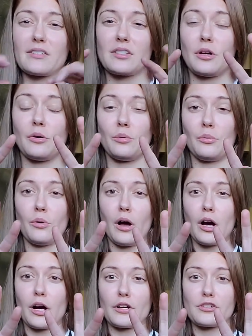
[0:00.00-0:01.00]
So
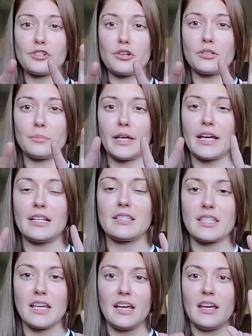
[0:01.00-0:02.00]
our shoulder blades